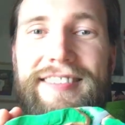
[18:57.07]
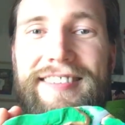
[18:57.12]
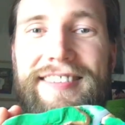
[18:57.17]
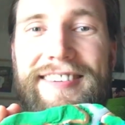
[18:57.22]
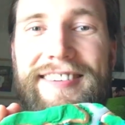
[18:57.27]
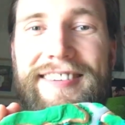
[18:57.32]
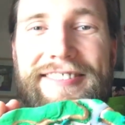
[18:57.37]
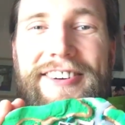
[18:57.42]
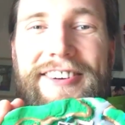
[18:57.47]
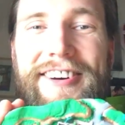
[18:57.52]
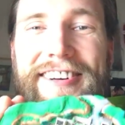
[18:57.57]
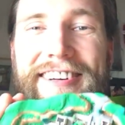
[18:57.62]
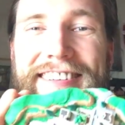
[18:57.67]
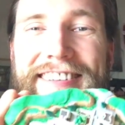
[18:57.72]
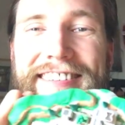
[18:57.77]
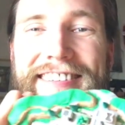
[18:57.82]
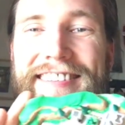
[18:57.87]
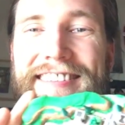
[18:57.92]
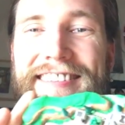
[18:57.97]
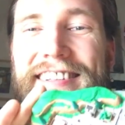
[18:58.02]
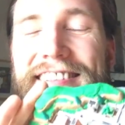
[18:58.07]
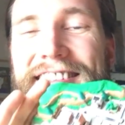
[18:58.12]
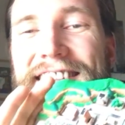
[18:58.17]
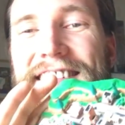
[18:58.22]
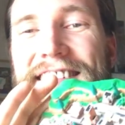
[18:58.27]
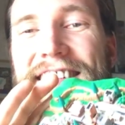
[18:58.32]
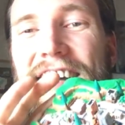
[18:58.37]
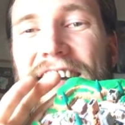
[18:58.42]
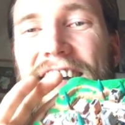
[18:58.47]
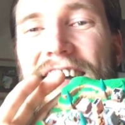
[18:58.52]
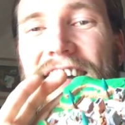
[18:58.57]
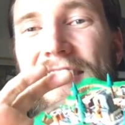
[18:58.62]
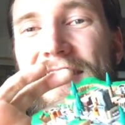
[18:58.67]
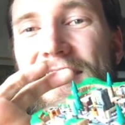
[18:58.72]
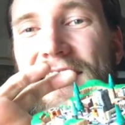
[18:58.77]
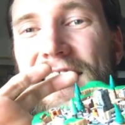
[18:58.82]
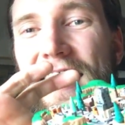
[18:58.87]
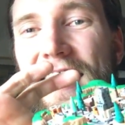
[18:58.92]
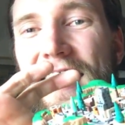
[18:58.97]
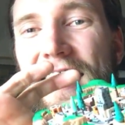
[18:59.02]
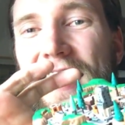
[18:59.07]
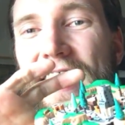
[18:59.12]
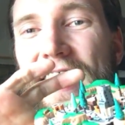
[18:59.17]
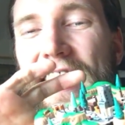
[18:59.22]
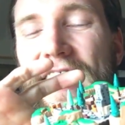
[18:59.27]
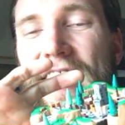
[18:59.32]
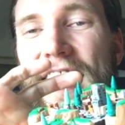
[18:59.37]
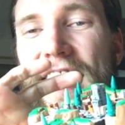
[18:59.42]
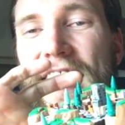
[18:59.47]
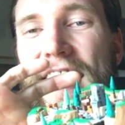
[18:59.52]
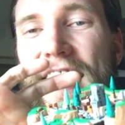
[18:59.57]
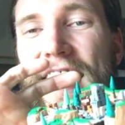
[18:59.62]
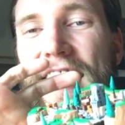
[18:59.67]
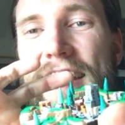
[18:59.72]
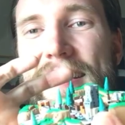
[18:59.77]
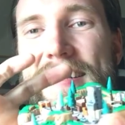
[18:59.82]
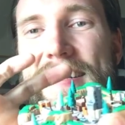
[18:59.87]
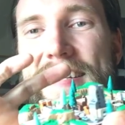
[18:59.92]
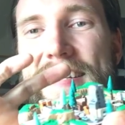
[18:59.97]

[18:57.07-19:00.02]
of course, Tilted Towers. And